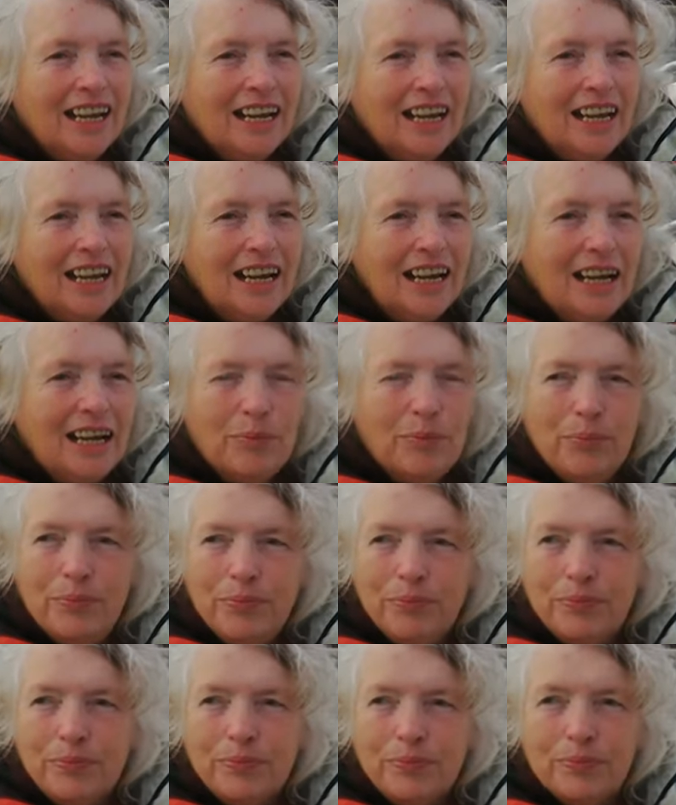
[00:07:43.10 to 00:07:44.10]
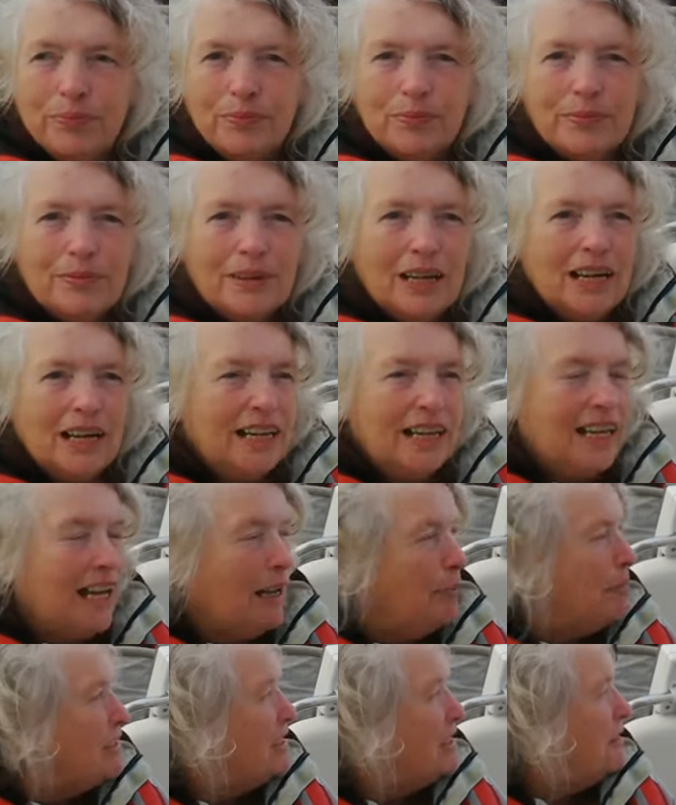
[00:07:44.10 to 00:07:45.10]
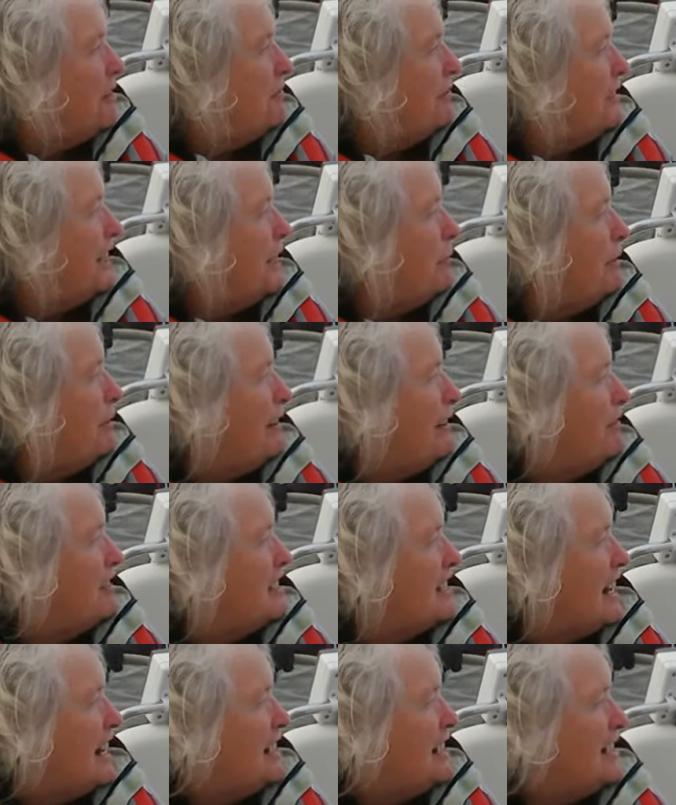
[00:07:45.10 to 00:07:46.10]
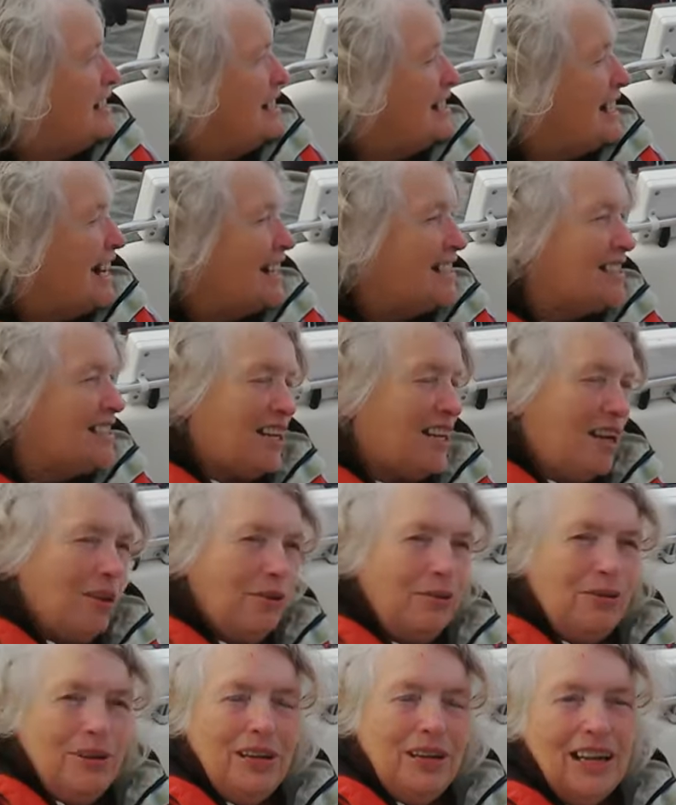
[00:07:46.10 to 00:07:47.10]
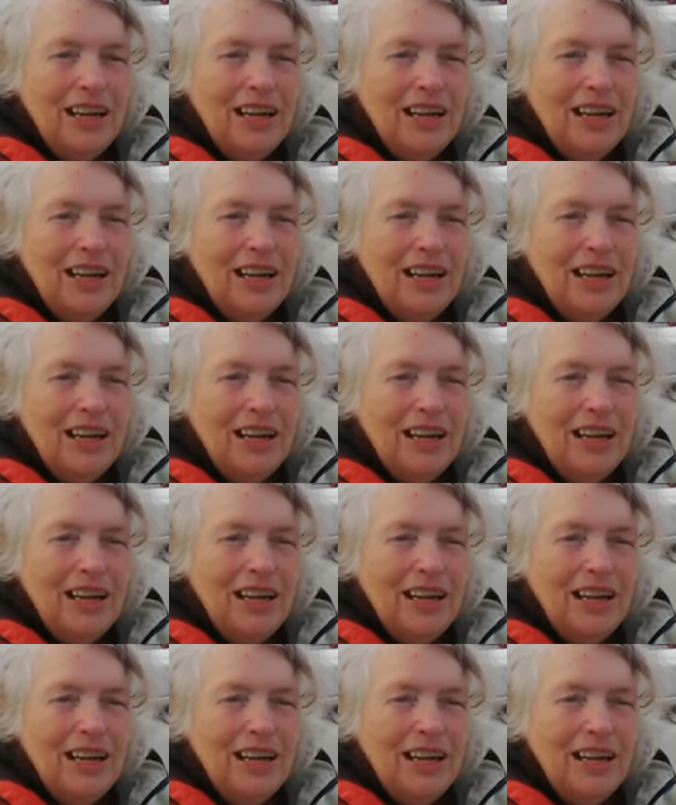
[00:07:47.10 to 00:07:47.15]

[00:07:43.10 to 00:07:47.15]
Um, oh, it's coming back. Yeah, but don't forget we have a Z dead zone.